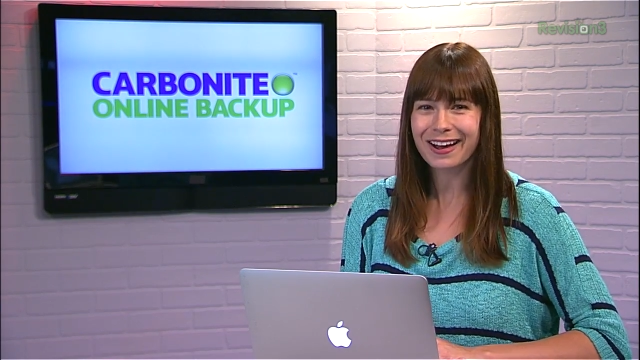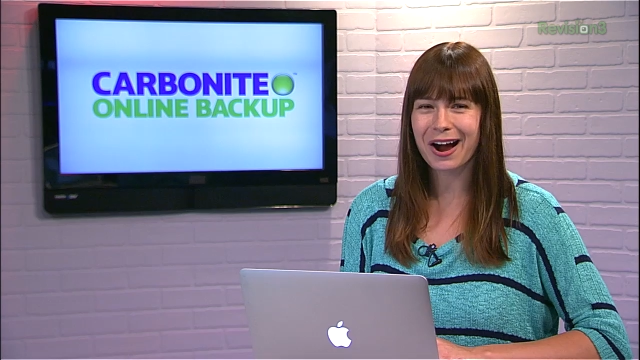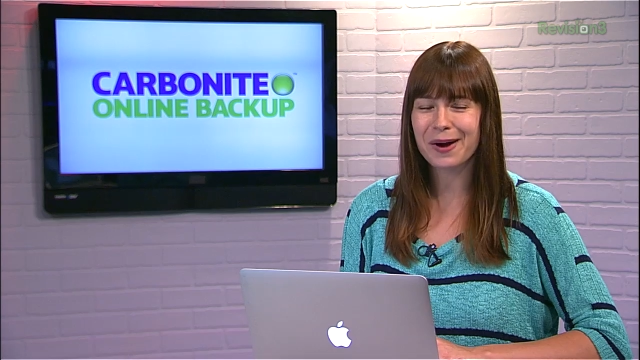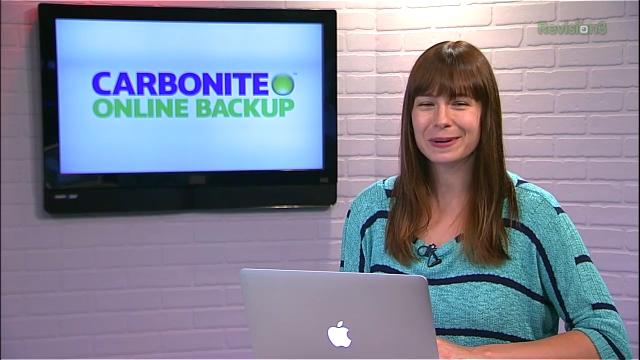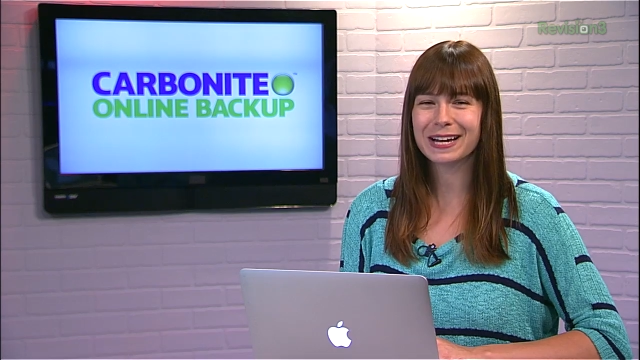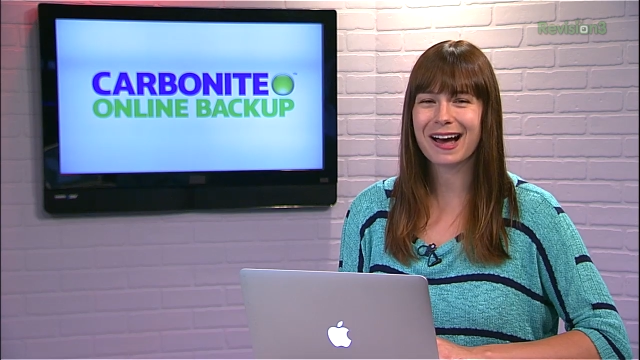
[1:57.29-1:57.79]

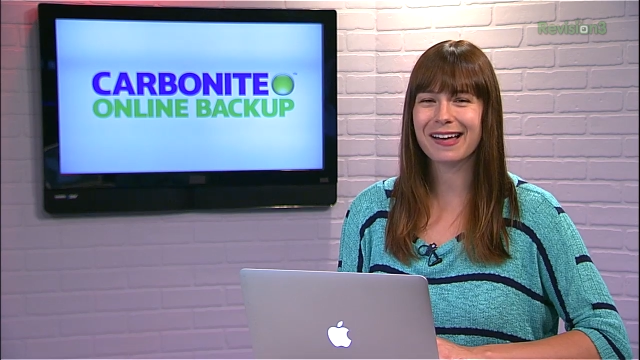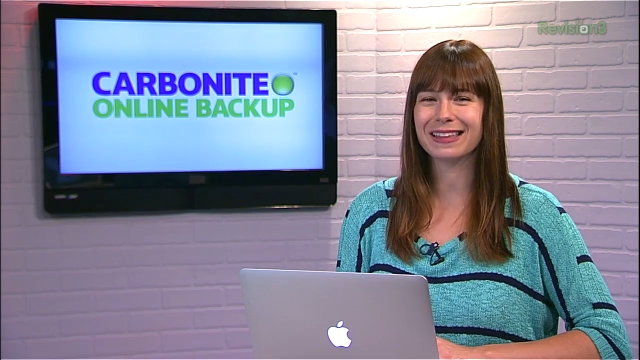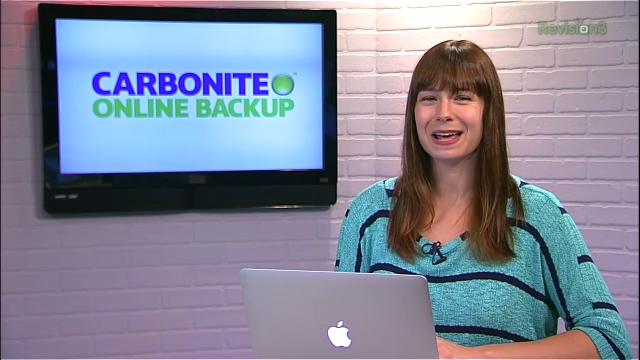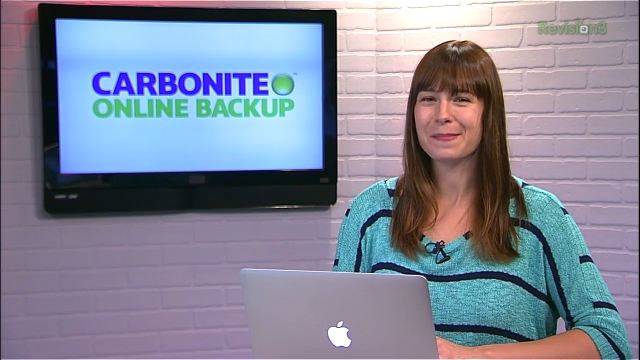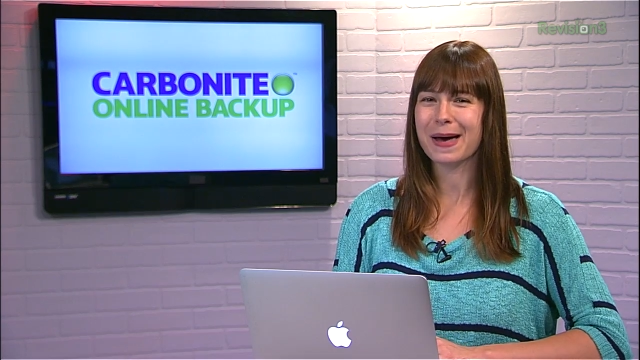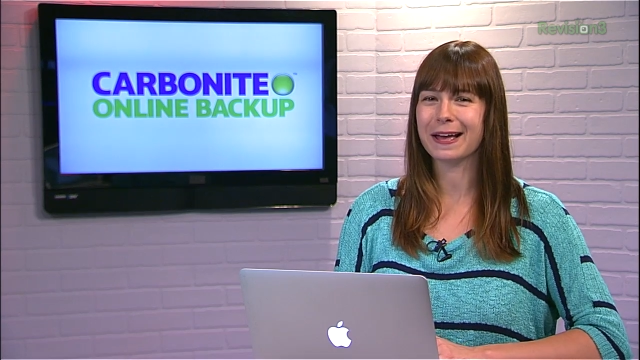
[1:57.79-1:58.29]
Carbonite
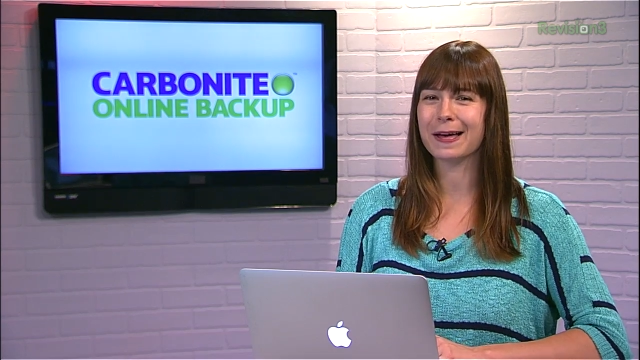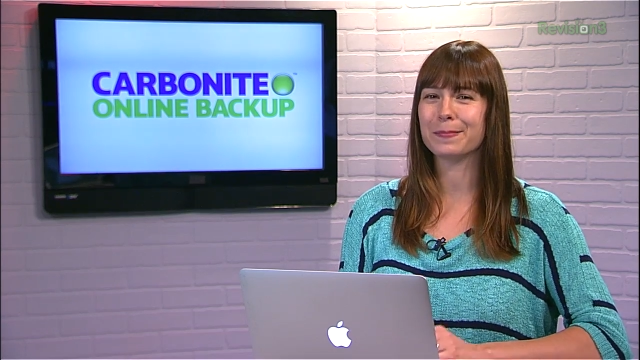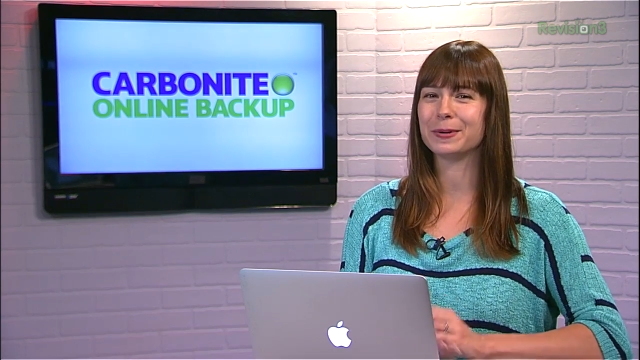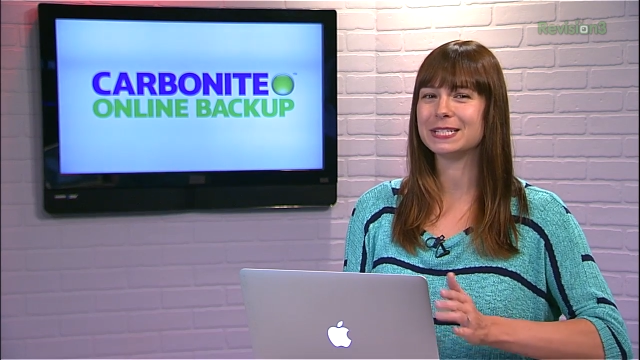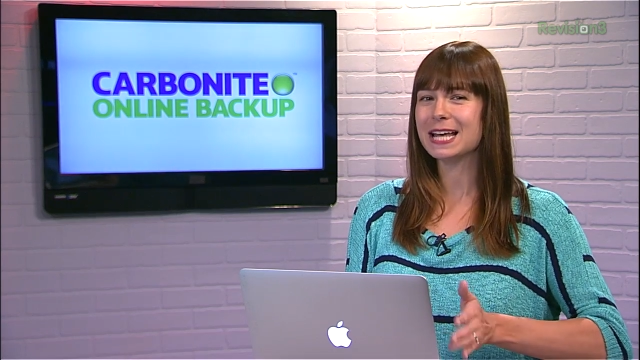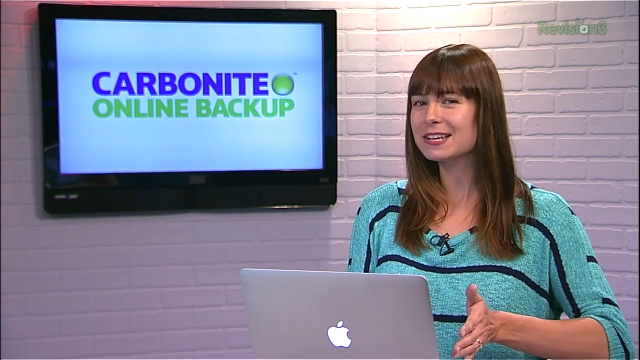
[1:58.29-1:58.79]
Online
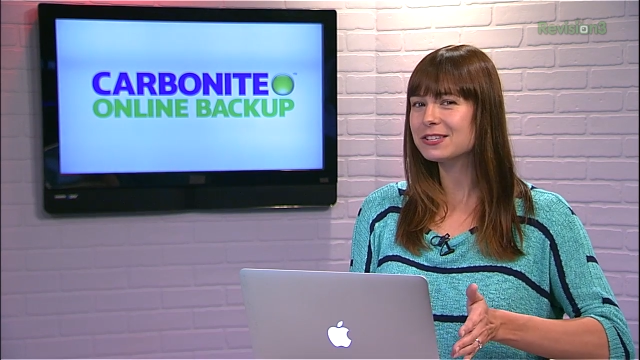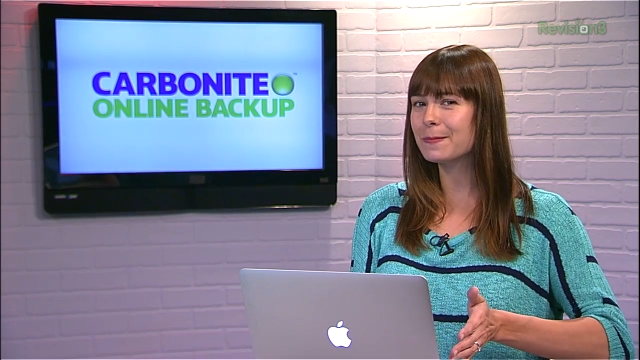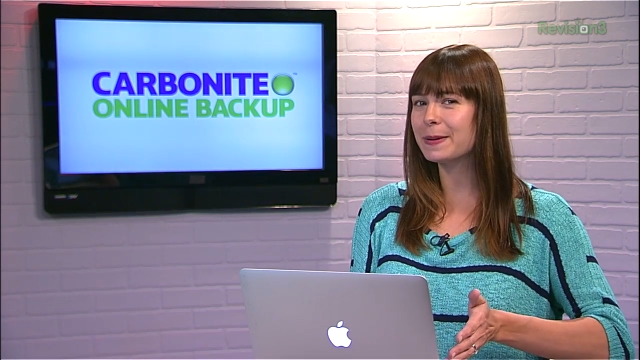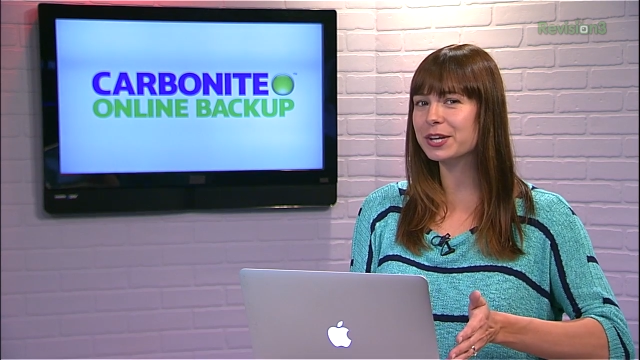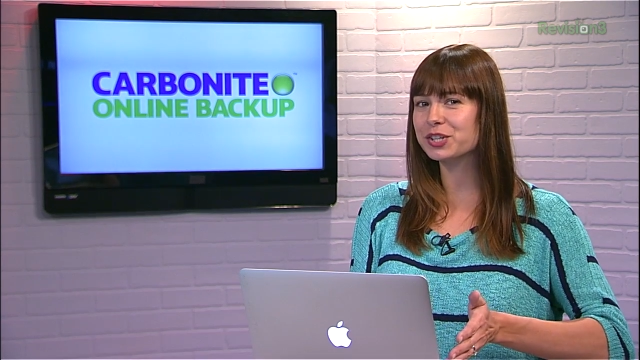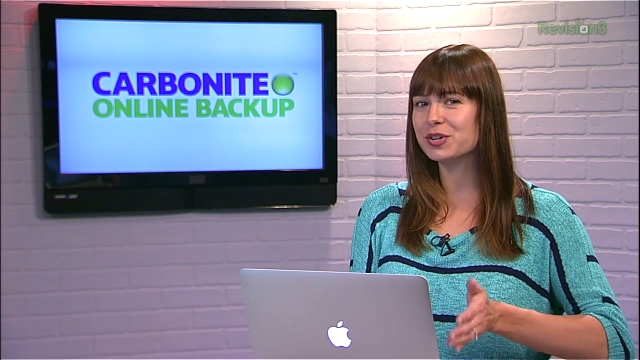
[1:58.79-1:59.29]
Backup protects your
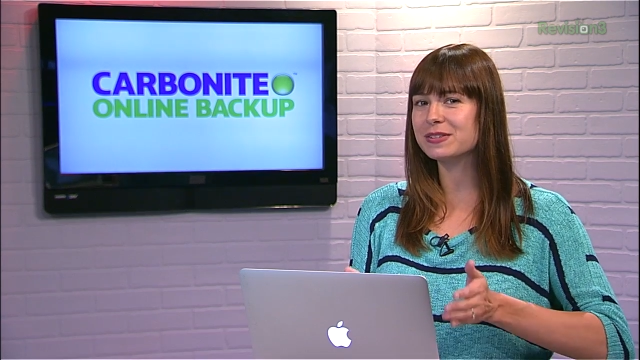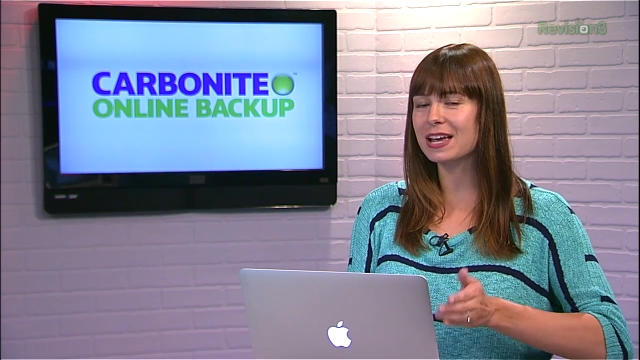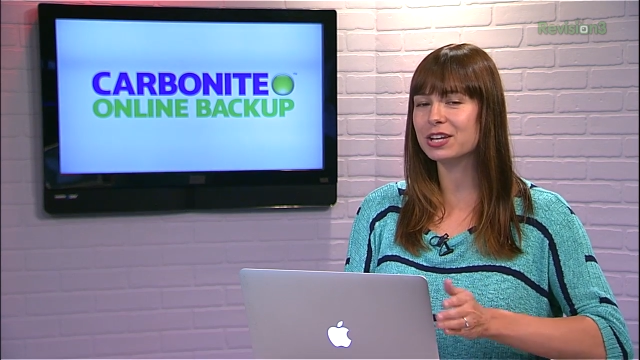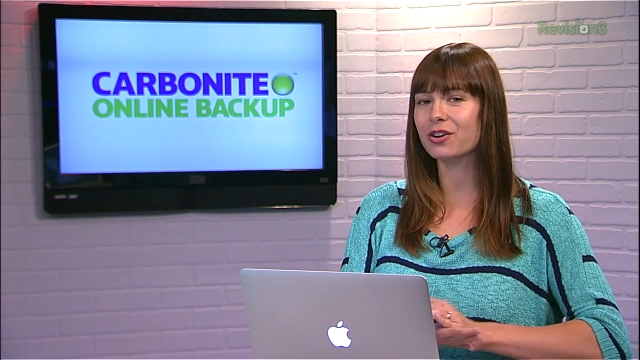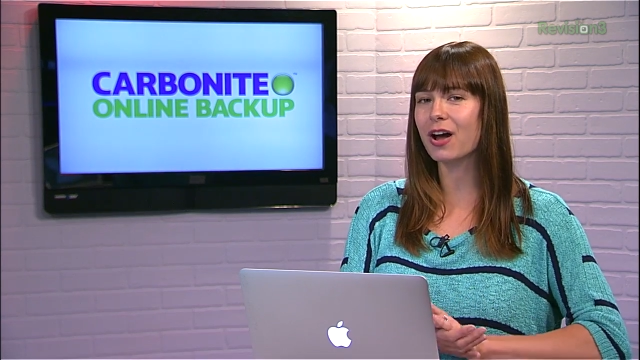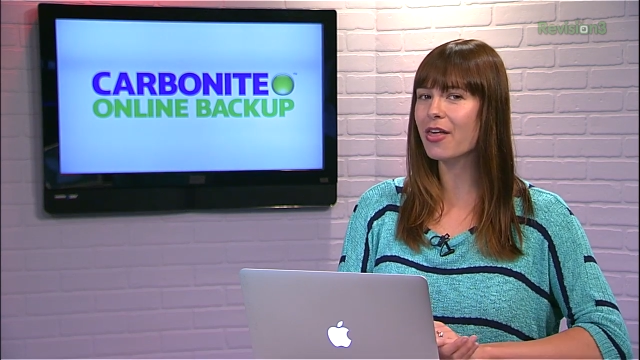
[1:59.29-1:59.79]
pictures
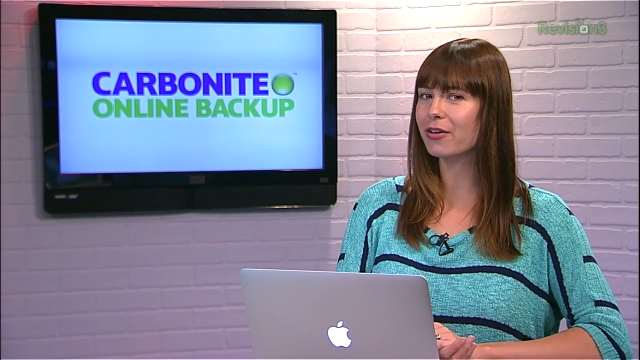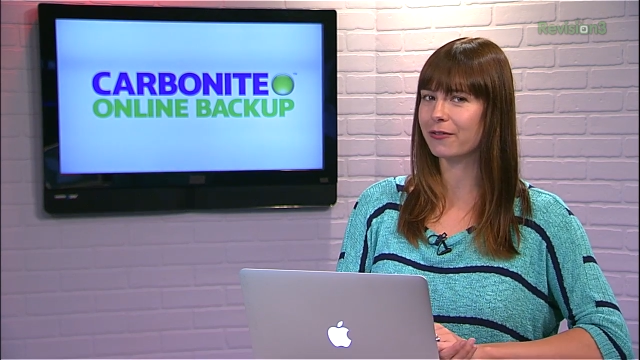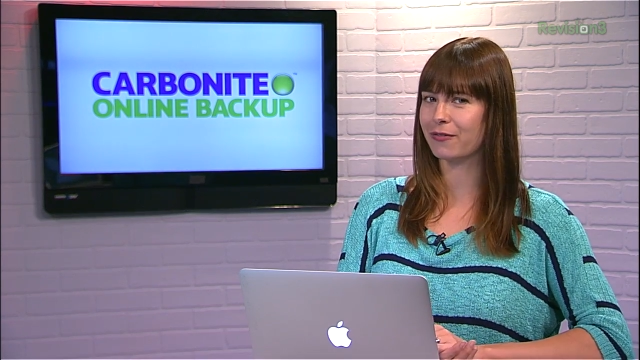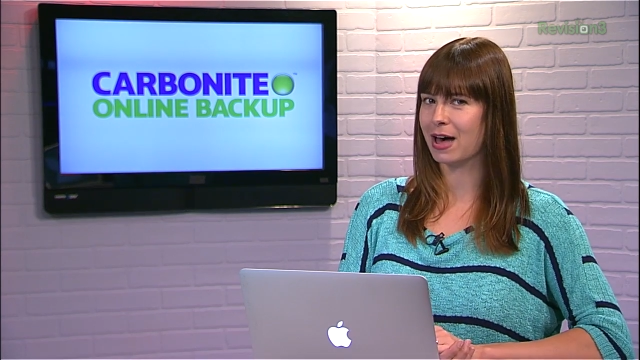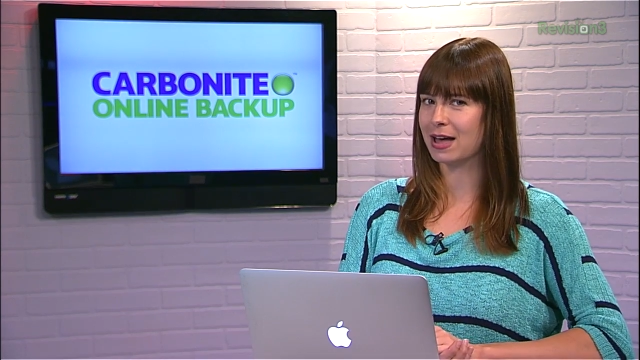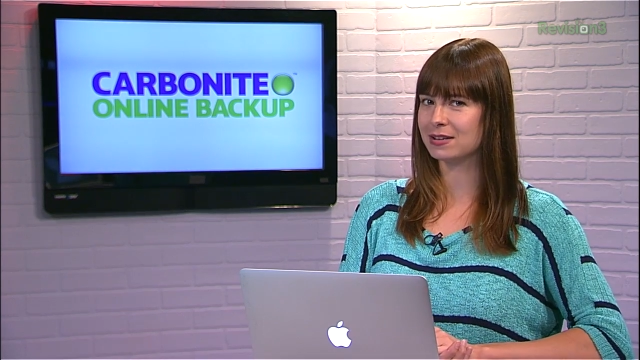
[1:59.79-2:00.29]
and your other
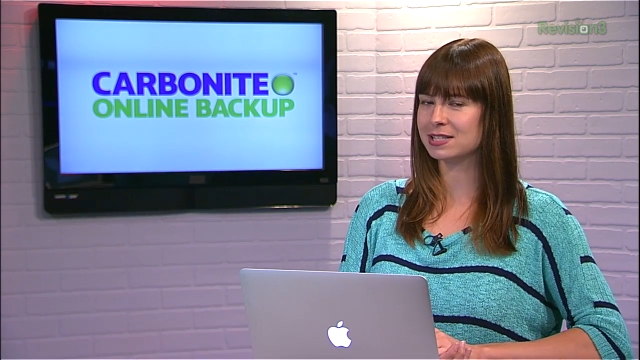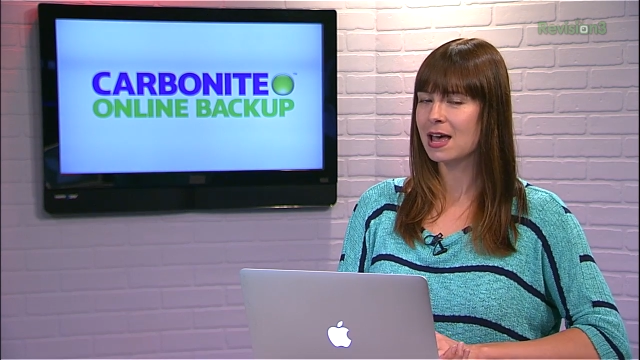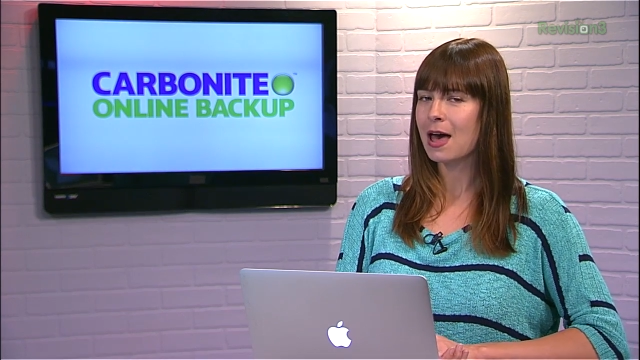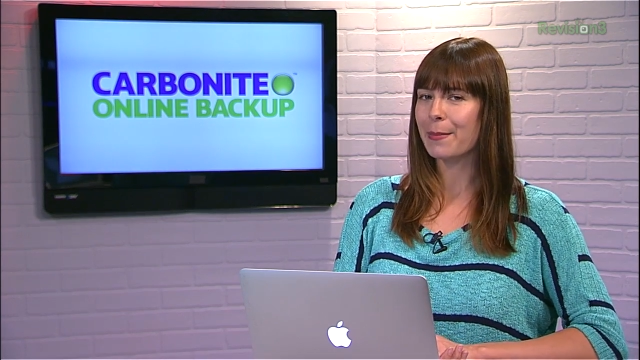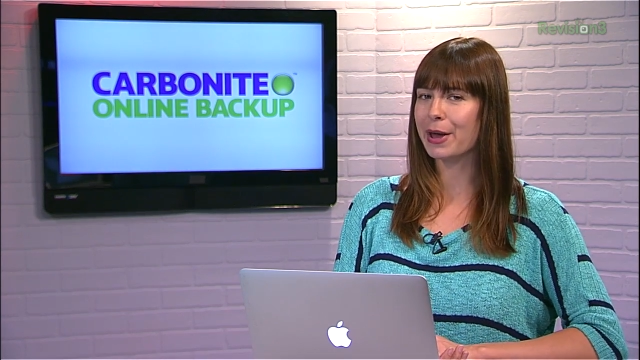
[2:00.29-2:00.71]
files